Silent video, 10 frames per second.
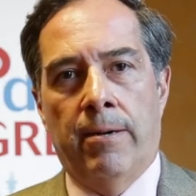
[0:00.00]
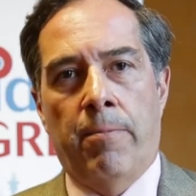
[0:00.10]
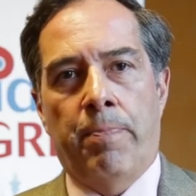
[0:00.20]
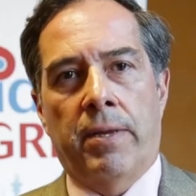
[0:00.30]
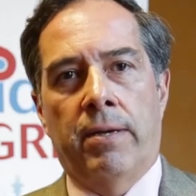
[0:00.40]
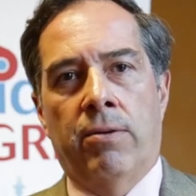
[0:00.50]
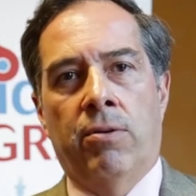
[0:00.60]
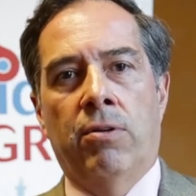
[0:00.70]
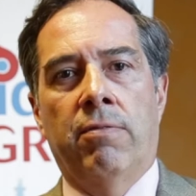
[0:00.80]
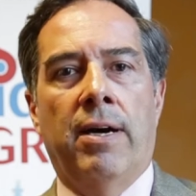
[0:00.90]
Um,
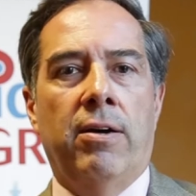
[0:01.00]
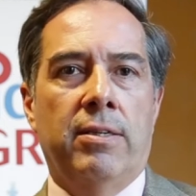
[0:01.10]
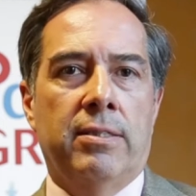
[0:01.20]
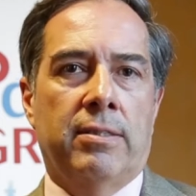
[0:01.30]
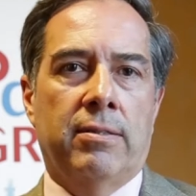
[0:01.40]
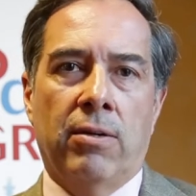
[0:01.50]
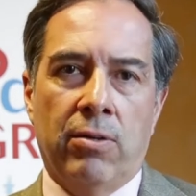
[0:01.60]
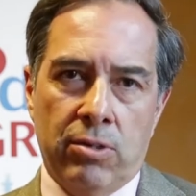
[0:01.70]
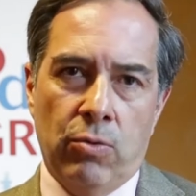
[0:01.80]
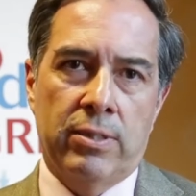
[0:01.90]
norovirus
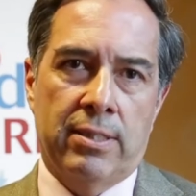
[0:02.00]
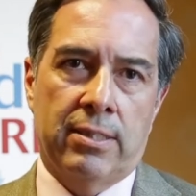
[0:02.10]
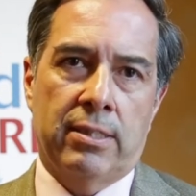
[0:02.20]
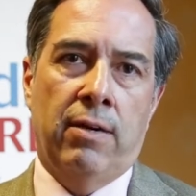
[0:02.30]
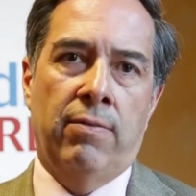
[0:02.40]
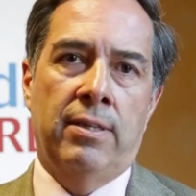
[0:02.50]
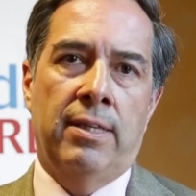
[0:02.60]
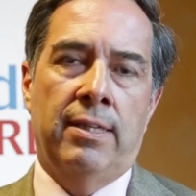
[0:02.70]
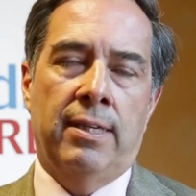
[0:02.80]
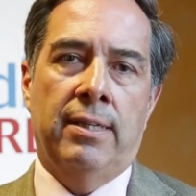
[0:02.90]
also was discovered
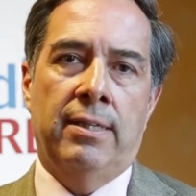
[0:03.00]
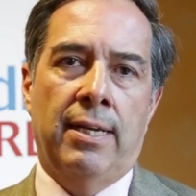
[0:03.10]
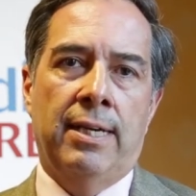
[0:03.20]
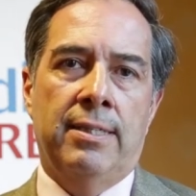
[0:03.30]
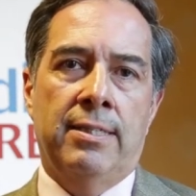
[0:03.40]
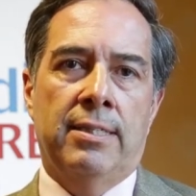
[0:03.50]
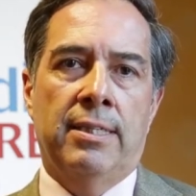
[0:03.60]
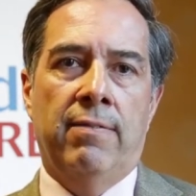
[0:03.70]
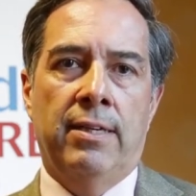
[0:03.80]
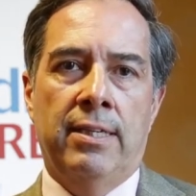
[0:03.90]
in the nineteen
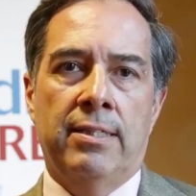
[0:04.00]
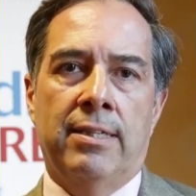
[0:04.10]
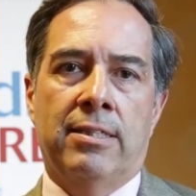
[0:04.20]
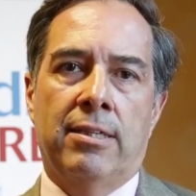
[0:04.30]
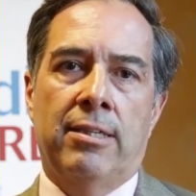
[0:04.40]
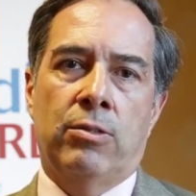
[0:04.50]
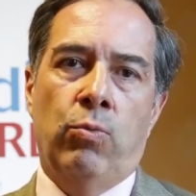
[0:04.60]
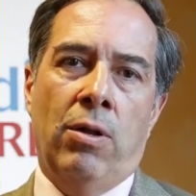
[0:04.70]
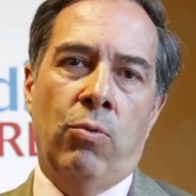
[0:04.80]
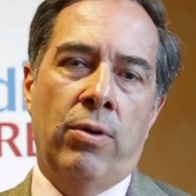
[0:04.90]
seventies. It's, it's
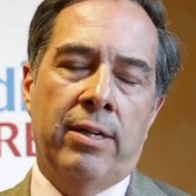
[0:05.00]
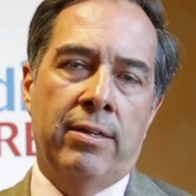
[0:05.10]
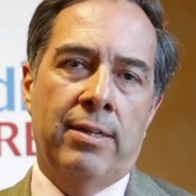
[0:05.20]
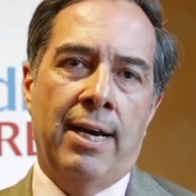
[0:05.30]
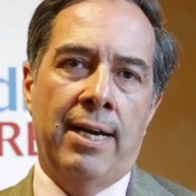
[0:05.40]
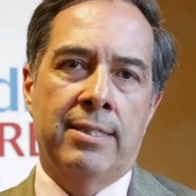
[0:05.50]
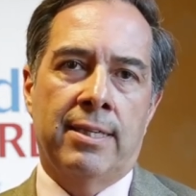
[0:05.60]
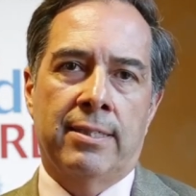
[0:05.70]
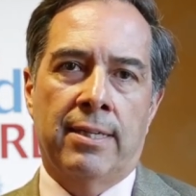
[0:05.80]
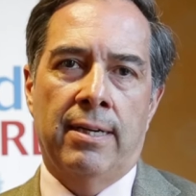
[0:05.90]
well recognized
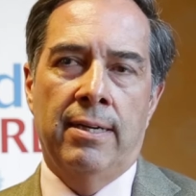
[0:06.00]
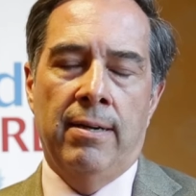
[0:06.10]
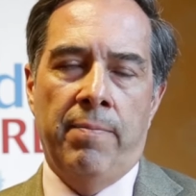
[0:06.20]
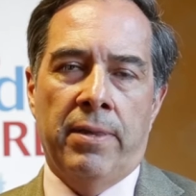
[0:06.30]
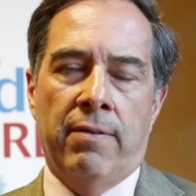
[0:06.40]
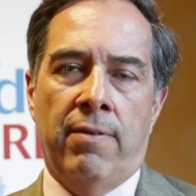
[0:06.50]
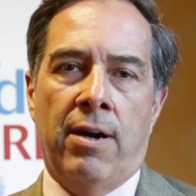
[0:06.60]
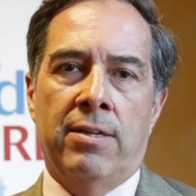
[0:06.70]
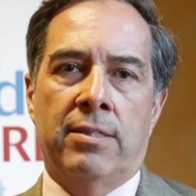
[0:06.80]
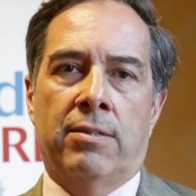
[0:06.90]
as a
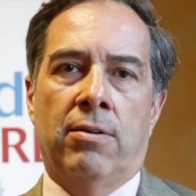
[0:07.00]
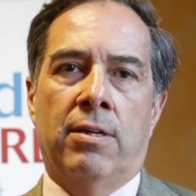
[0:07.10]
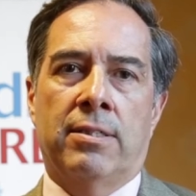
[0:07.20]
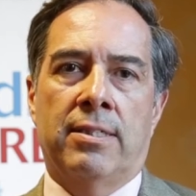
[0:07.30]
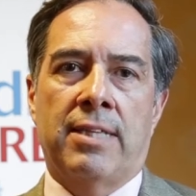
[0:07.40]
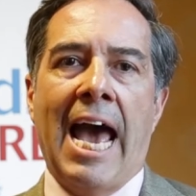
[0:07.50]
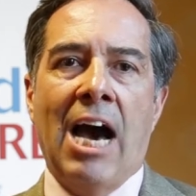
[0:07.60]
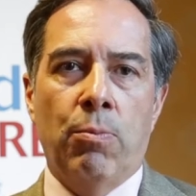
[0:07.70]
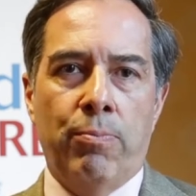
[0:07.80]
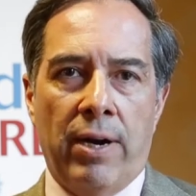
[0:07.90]
virus that causes
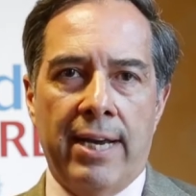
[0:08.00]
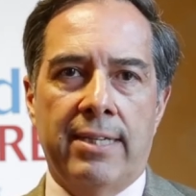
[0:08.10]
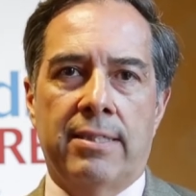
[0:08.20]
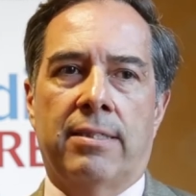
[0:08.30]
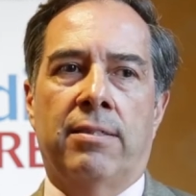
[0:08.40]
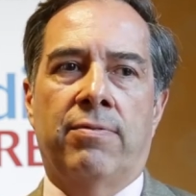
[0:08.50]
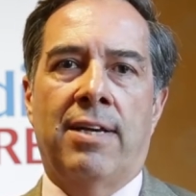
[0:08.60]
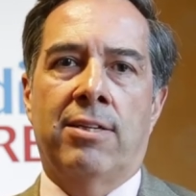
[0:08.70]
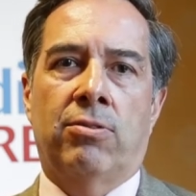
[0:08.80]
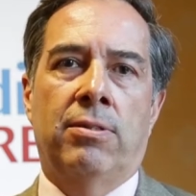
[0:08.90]
outbreaks of
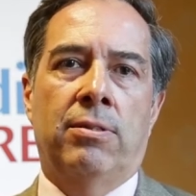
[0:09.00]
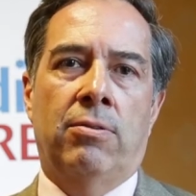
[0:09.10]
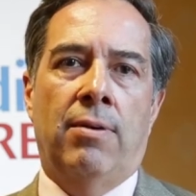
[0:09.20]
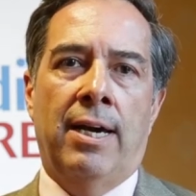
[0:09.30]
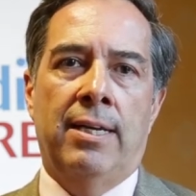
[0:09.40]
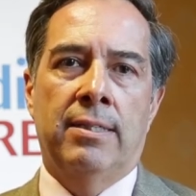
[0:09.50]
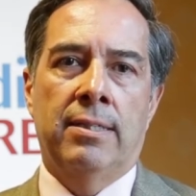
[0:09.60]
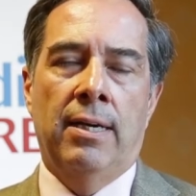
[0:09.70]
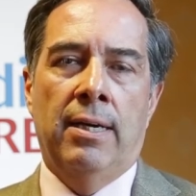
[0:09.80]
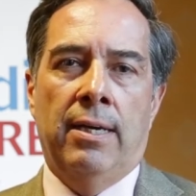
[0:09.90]
gastroenteritis
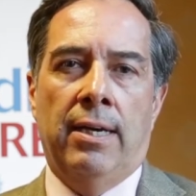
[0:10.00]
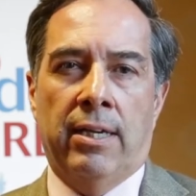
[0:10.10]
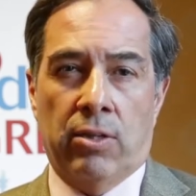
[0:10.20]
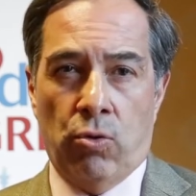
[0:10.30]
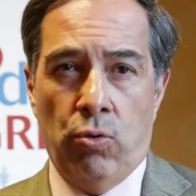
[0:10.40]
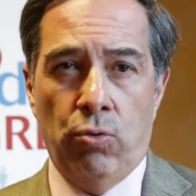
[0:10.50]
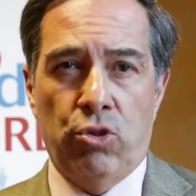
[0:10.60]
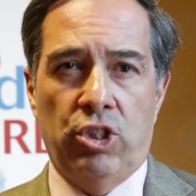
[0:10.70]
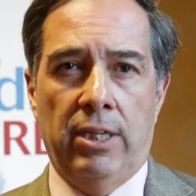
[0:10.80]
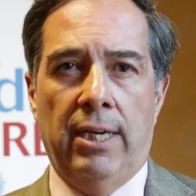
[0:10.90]
in cruise
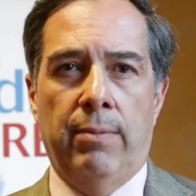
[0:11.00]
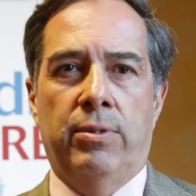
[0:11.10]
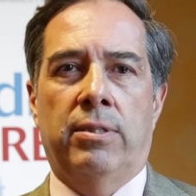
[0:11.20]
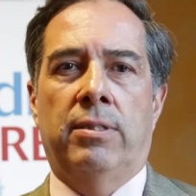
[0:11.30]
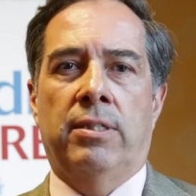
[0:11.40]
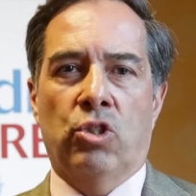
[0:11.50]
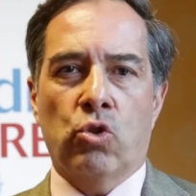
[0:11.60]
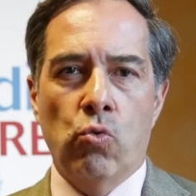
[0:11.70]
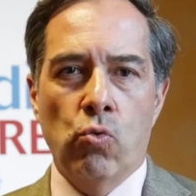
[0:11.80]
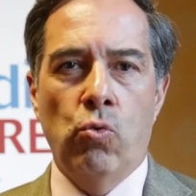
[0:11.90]
ships, in
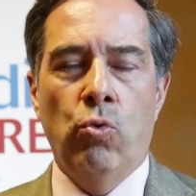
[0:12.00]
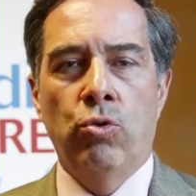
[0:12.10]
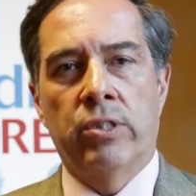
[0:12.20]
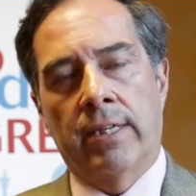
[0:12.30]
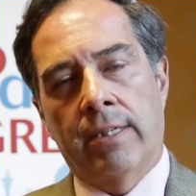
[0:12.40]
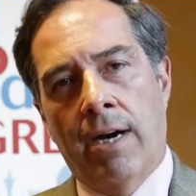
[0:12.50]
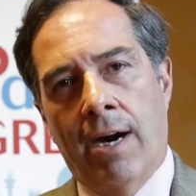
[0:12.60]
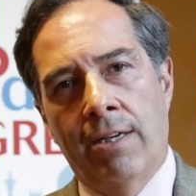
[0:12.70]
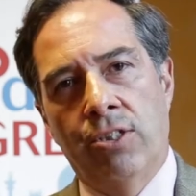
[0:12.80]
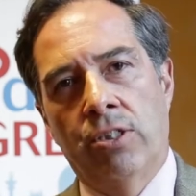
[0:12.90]
schools, in
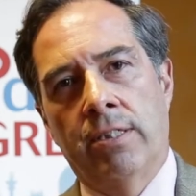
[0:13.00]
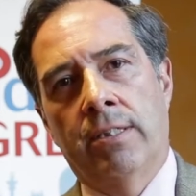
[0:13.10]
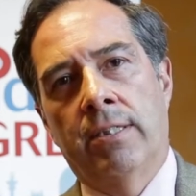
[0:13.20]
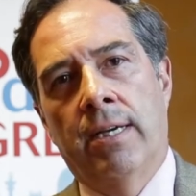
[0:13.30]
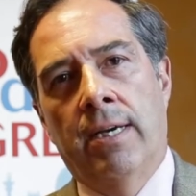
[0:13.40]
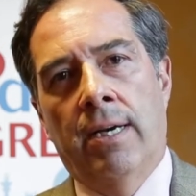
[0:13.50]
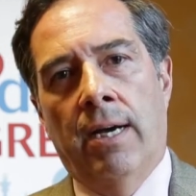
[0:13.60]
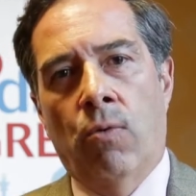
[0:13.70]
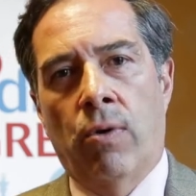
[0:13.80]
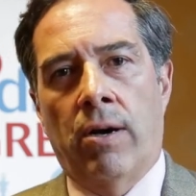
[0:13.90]
colleges,
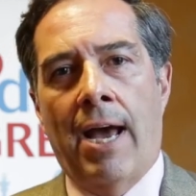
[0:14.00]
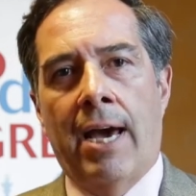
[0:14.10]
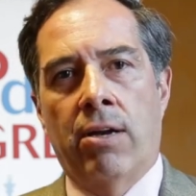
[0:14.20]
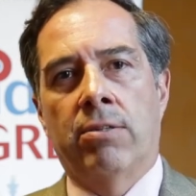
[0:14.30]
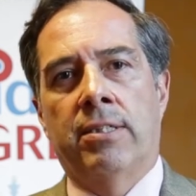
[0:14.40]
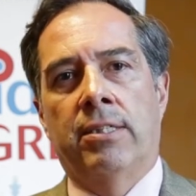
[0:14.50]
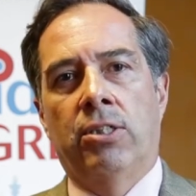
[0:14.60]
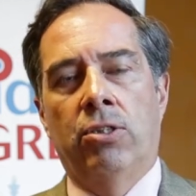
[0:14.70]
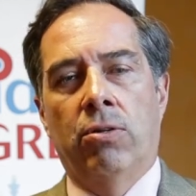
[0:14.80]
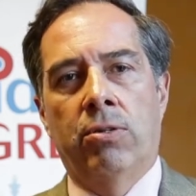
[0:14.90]
where adults and
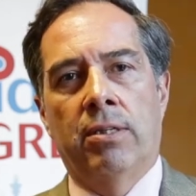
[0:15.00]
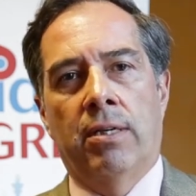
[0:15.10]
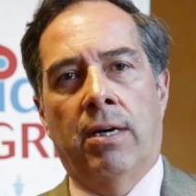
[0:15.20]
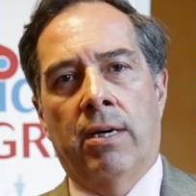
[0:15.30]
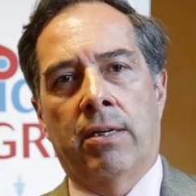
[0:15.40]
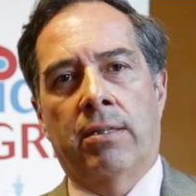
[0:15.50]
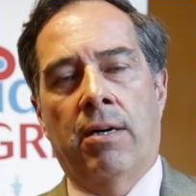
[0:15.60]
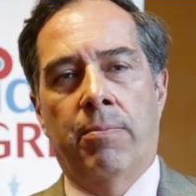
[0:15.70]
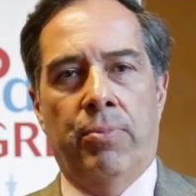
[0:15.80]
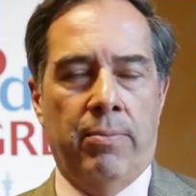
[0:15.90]
children are
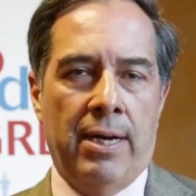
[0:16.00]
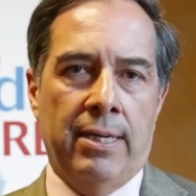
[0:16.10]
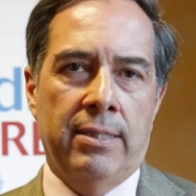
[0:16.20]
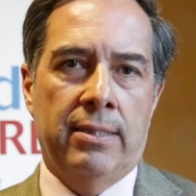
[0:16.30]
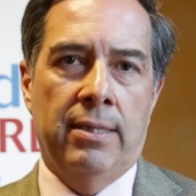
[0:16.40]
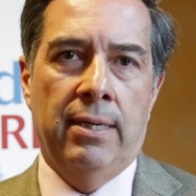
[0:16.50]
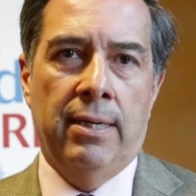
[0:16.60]
compromised.